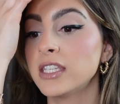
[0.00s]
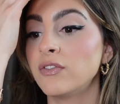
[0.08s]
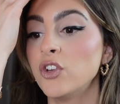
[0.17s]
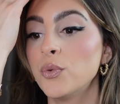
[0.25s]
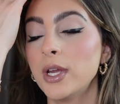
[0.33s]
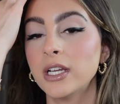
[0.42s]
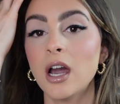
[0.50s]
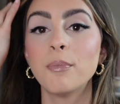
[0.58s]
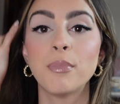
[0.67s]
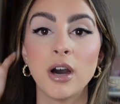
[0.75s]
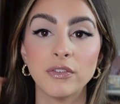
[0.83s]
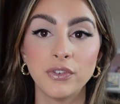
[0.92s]
If you wake up
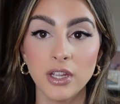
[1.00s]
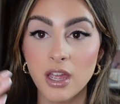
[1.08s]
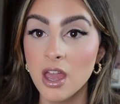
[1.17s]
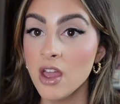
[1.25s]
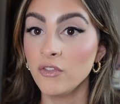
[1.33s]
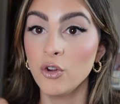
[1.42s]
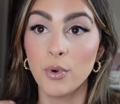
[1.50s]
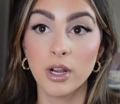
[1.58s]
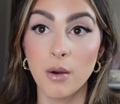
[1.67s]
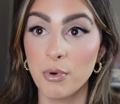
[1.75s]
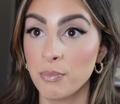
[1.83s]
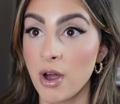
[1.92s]
puffy, if you wake
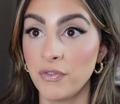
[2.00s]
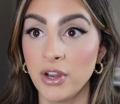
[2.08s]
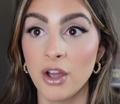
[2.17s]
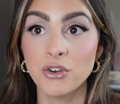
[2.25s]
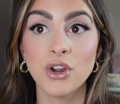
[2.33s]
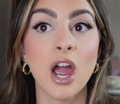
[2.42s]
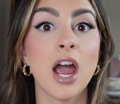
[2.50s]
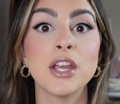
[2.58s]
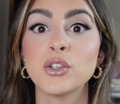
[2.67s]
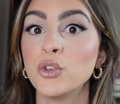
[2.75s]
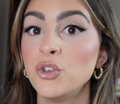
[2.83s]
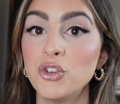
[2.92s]
up with puffy under eyes,
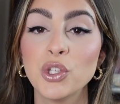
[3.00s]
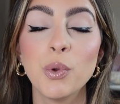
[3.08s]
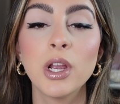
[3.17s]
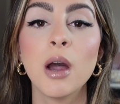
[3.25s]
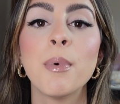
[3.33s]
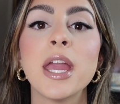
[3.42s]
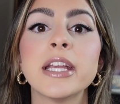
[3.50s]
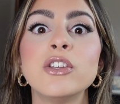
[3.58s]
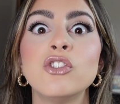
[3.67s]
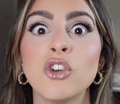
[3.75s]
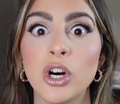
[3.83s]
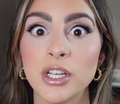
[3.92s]
or you just wake up
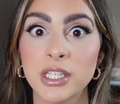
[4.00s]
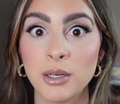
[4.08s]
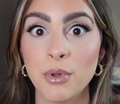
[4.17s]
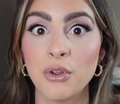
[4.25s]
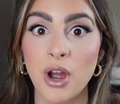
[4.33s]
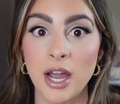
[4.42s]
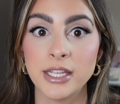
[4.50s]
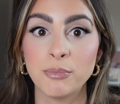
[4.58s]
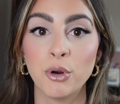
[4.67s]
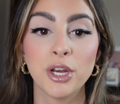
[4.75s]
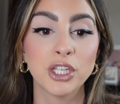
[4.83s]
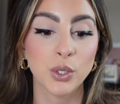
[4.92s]
exhausted with your eyes
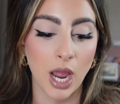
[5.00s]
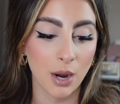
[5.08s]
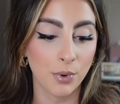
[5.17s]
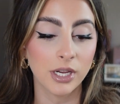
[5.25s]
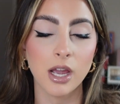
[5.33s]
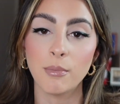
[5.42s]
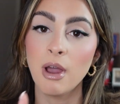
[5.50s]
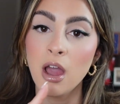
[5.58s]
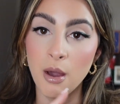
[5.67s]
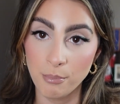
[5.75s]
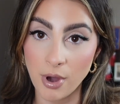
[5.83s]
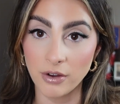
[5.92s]
burning. So I wake up
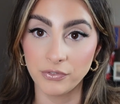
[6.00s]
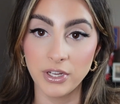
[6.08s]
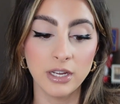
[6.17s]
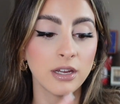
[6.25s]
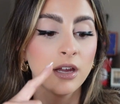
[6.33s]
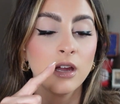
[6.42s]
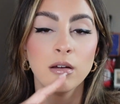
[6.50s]
puffy